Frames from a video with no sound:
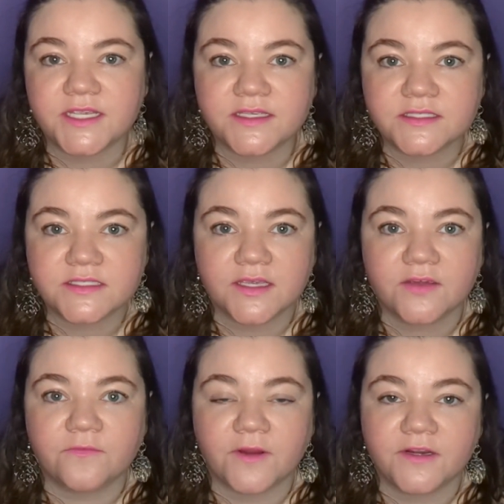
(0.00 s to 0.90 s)
is
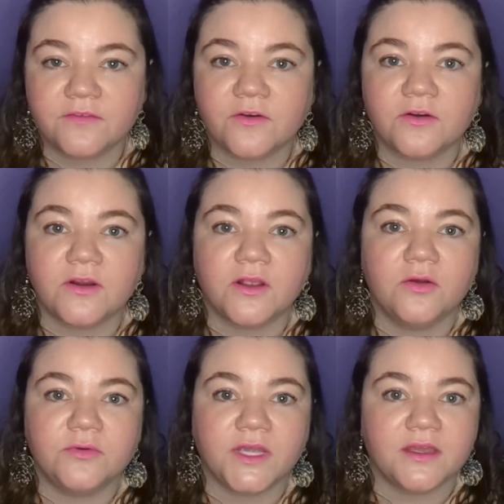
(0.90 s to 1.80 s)
afraid of her
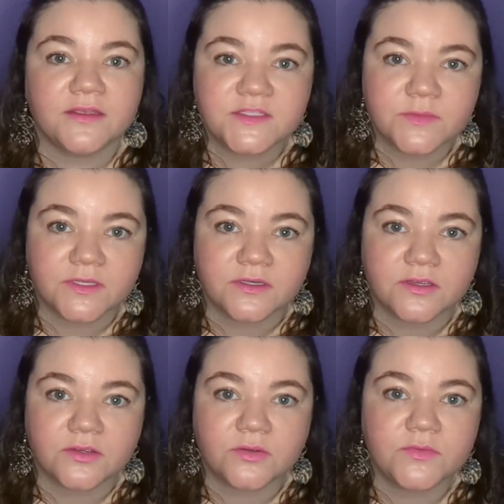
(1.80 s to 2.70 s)
own husband
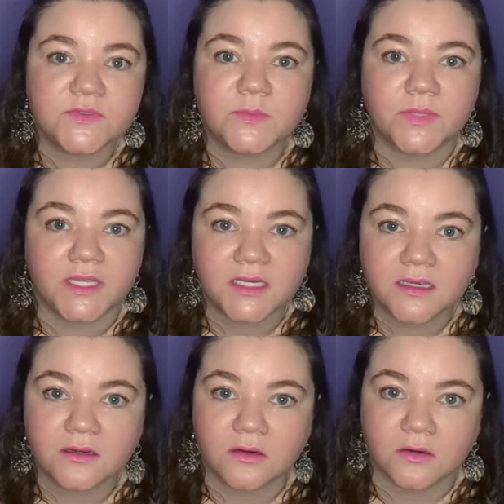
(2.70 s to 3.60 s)
who's
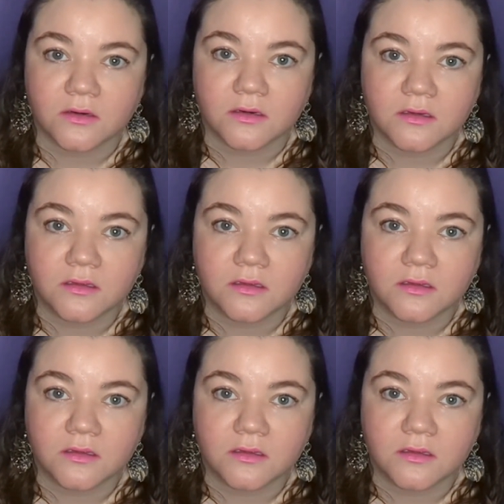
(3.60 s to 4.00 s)
beating her.